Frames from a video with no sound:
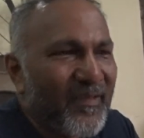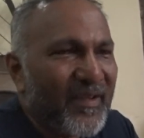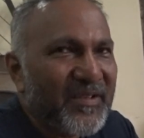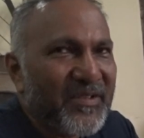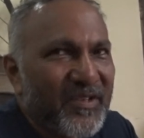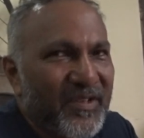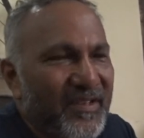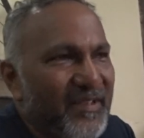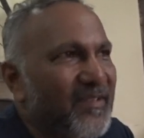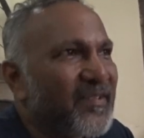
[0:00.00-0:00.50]
when
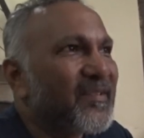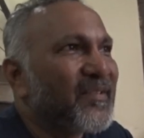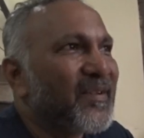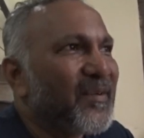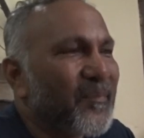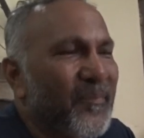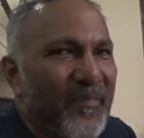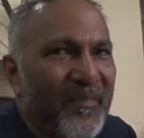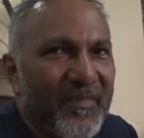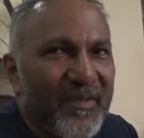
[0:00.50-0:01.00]
she's
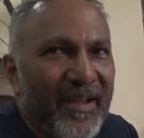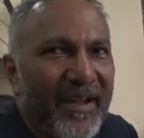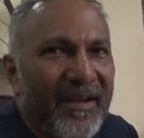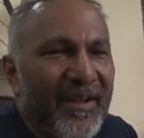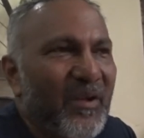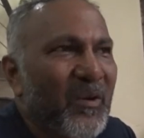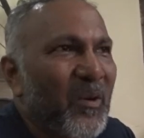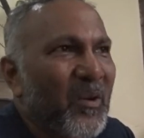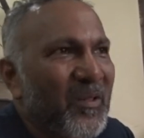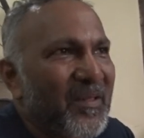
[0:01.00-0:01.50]

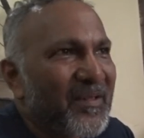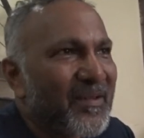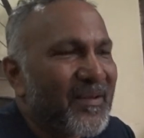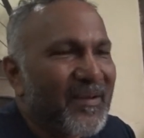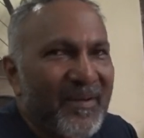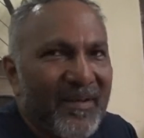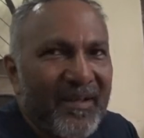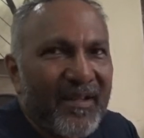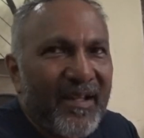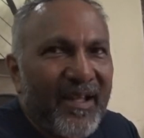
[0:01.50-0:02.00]
getting all the
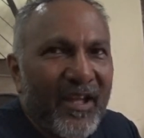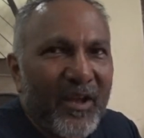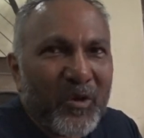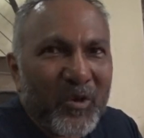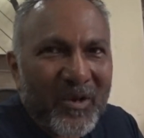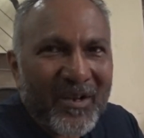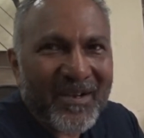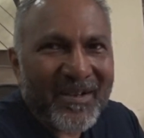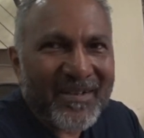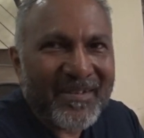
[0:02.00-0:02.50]

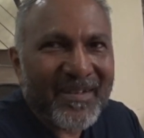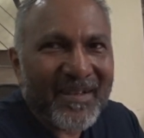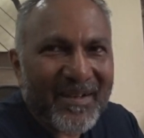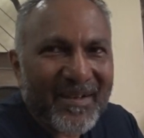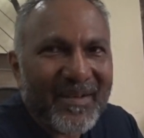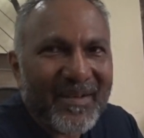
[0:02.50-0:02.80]
accolades